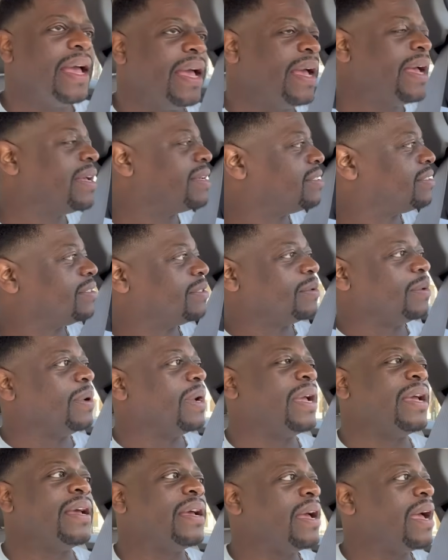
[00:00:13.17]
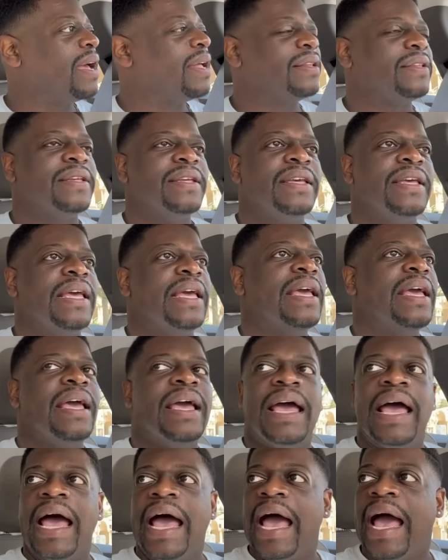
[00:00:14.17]
I swear,
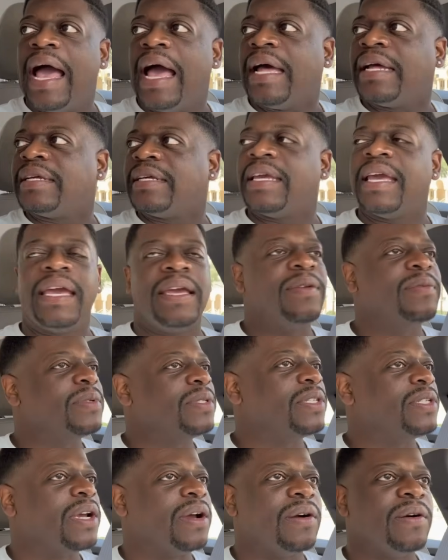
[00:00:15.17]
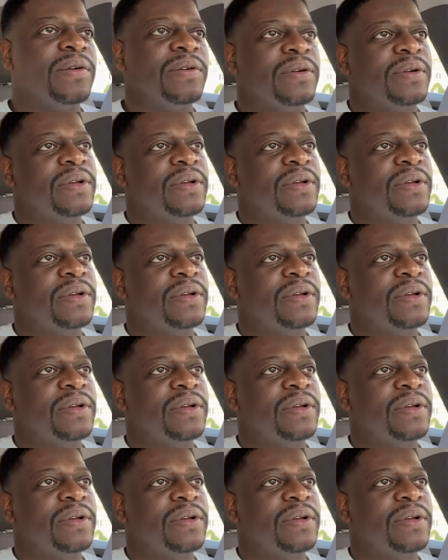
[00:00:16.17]
I can't with y'all.